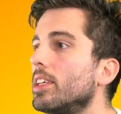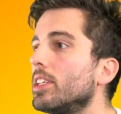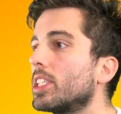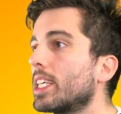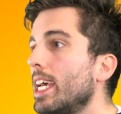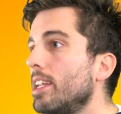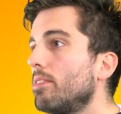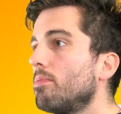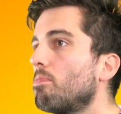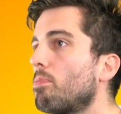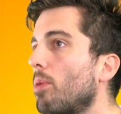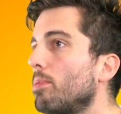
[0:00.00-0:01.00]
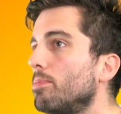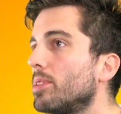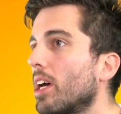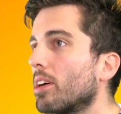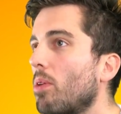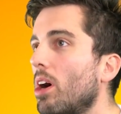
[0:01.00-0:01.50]
Skin problems
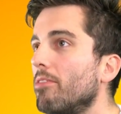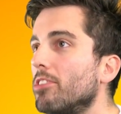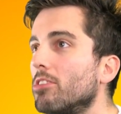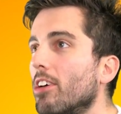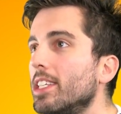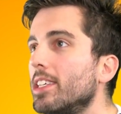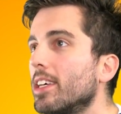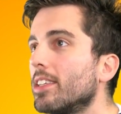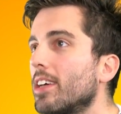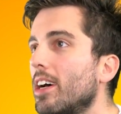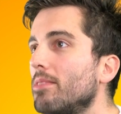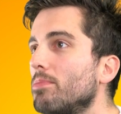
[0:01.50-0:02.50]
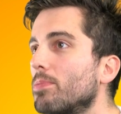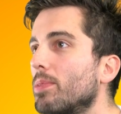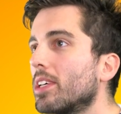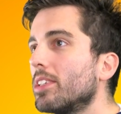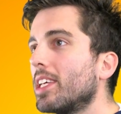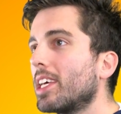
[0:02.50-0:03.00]
are quite frustrating at times
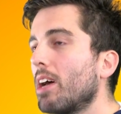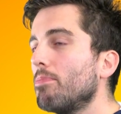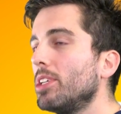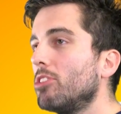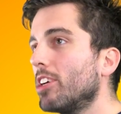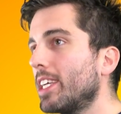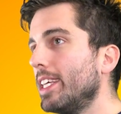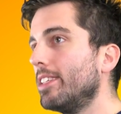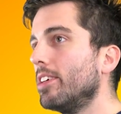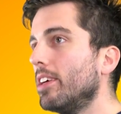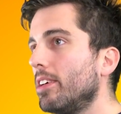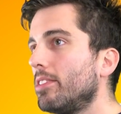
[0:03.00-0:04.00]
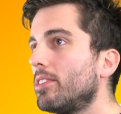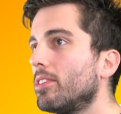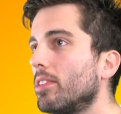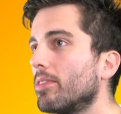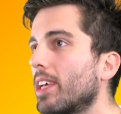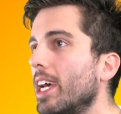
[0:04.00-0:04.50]
because they can be tricky to
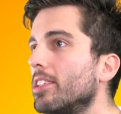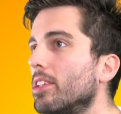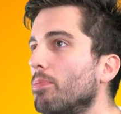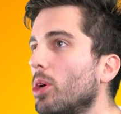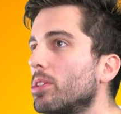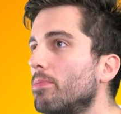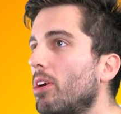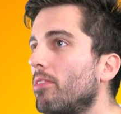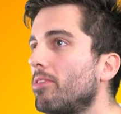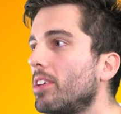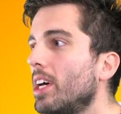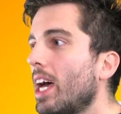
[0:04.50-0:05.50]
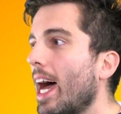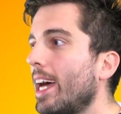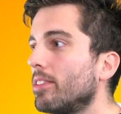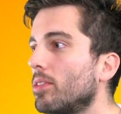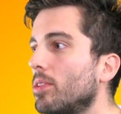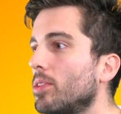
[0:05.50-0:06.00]
sort of get to the bottom of,
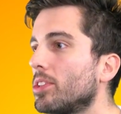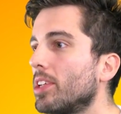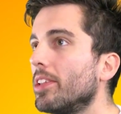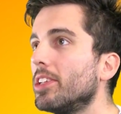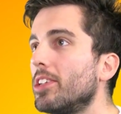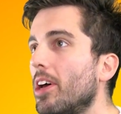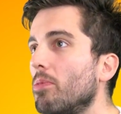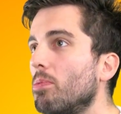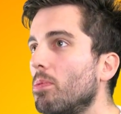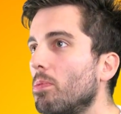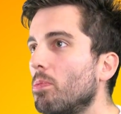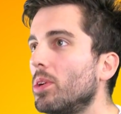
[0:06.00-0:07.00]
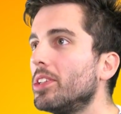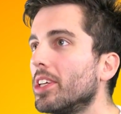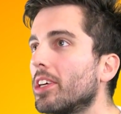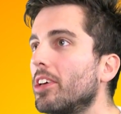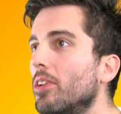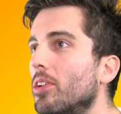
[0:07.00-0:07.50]
and also there's no wonder
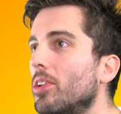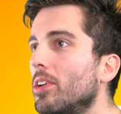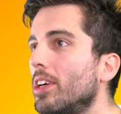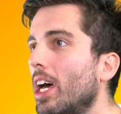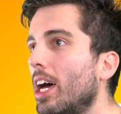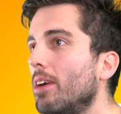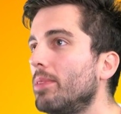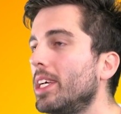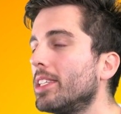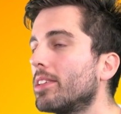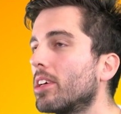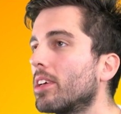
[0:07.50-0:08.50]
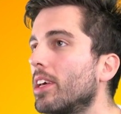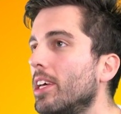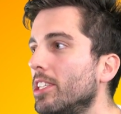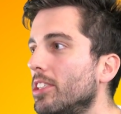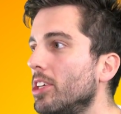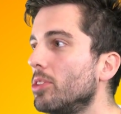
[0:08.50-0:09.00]
cure.
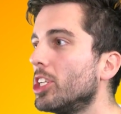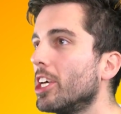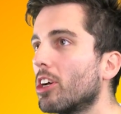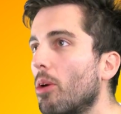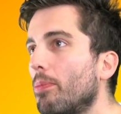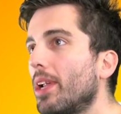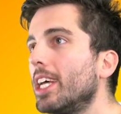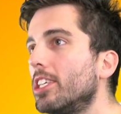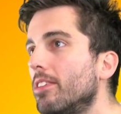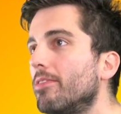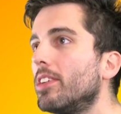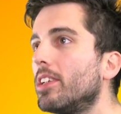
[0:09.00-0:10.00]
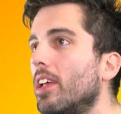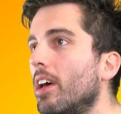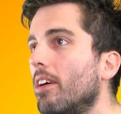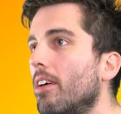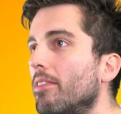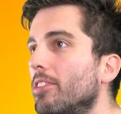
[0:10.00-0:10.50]
It's usually a combination of
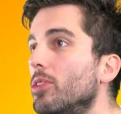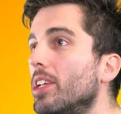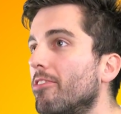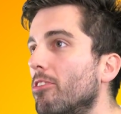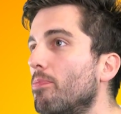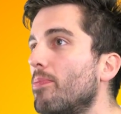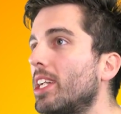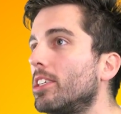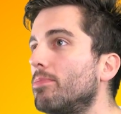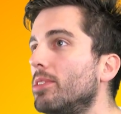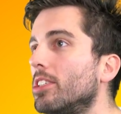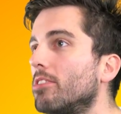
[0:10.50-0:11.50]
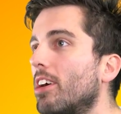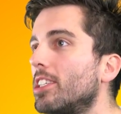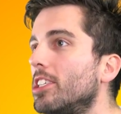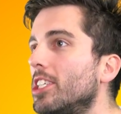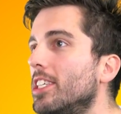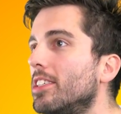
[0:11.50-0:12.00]
a few different management
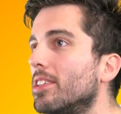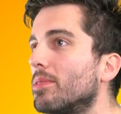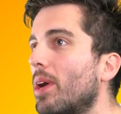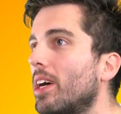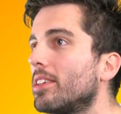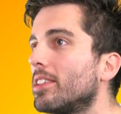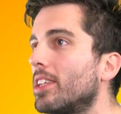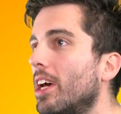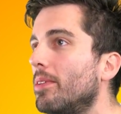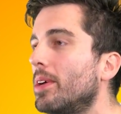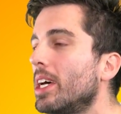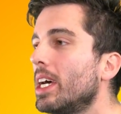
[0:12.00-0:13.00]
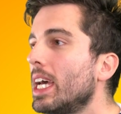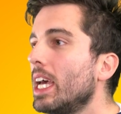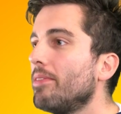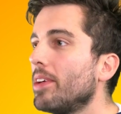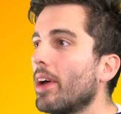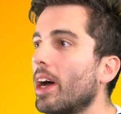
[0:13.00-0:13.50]
strategies as well. So
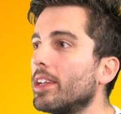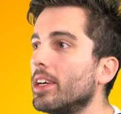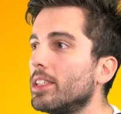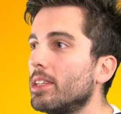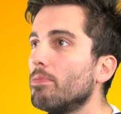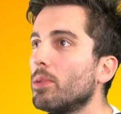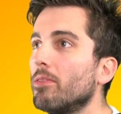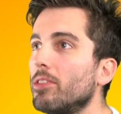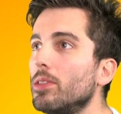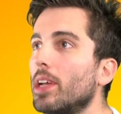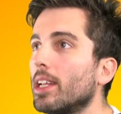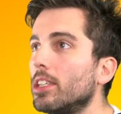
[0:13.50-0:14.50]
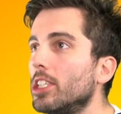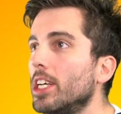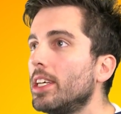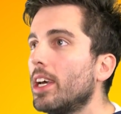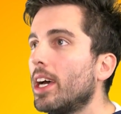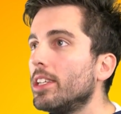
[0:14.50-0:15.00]
if you had a simple food
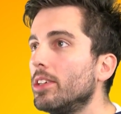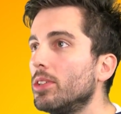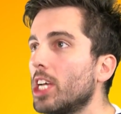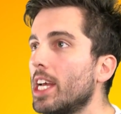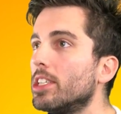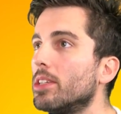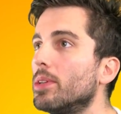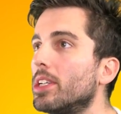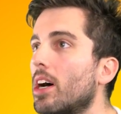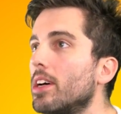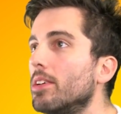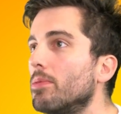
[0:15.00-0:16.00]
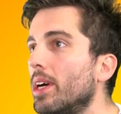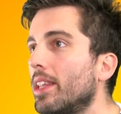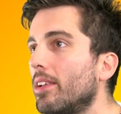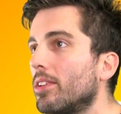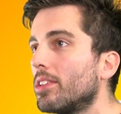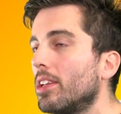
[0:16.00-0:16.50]
allergy and you change to a diet where
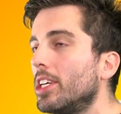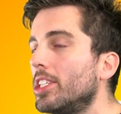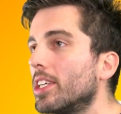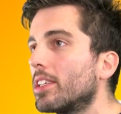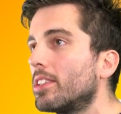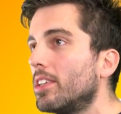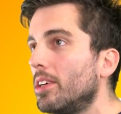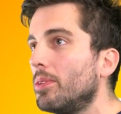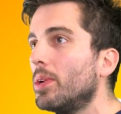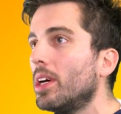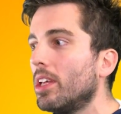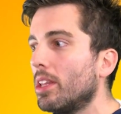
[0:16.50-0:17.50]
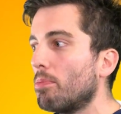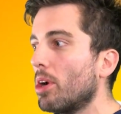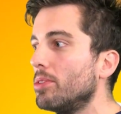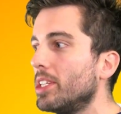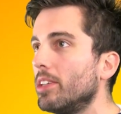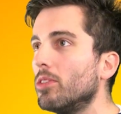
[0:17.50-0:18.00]
they're not allergic to the
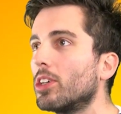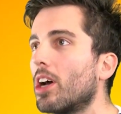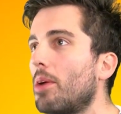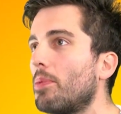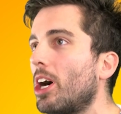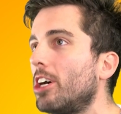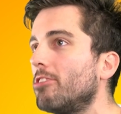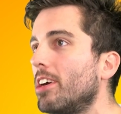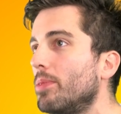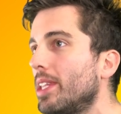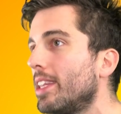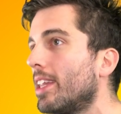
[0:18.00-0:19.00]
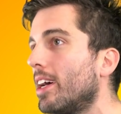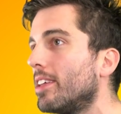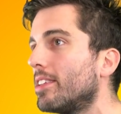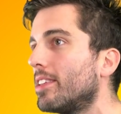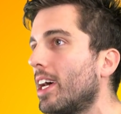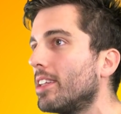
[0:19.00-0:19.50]
protein or carbohydrate within
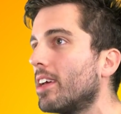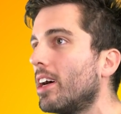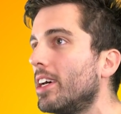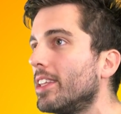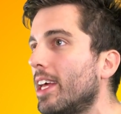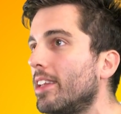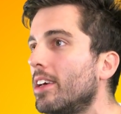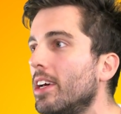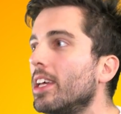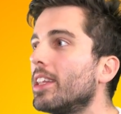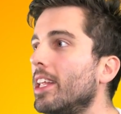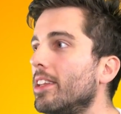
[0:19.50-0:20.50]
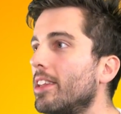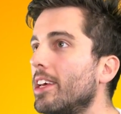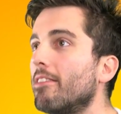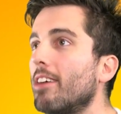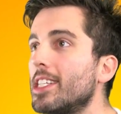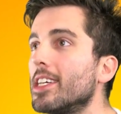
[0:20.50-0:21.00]
that diet, then
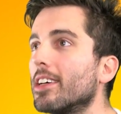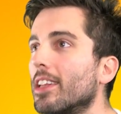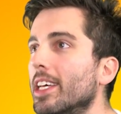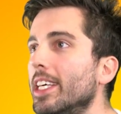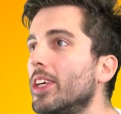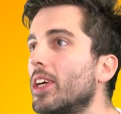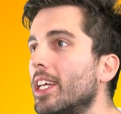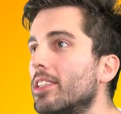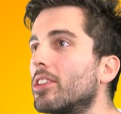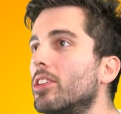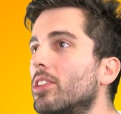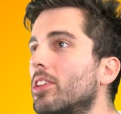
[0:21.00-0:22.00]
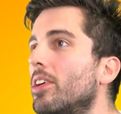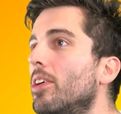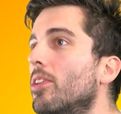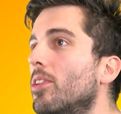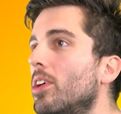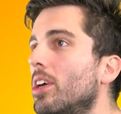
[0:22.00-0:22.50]
theoretically you get a good
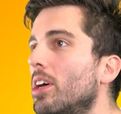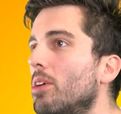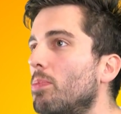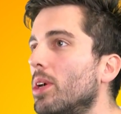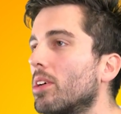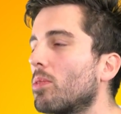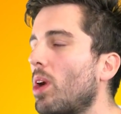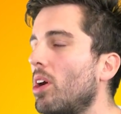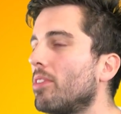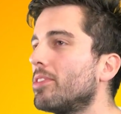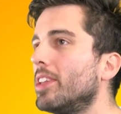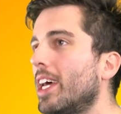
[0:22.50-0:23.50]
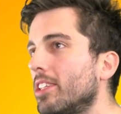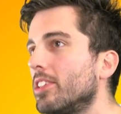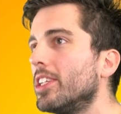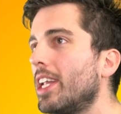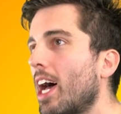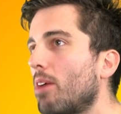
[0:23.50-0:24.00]
cure. But quite often that
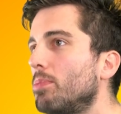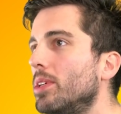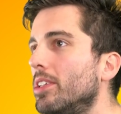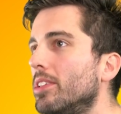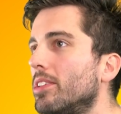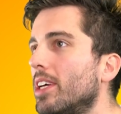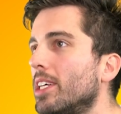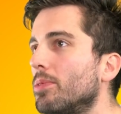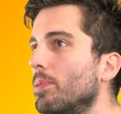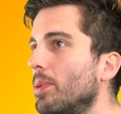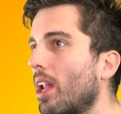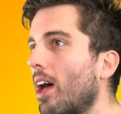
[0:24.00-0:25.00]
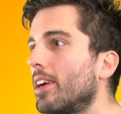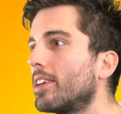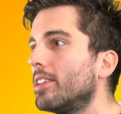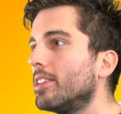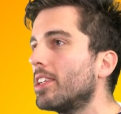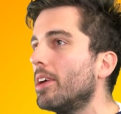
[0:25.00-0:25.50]
doesn't happen as we would like,
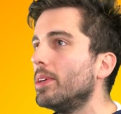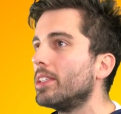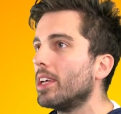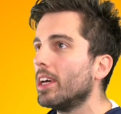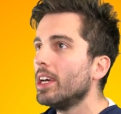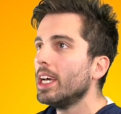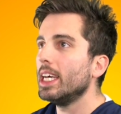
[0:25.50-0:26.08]
and so it's a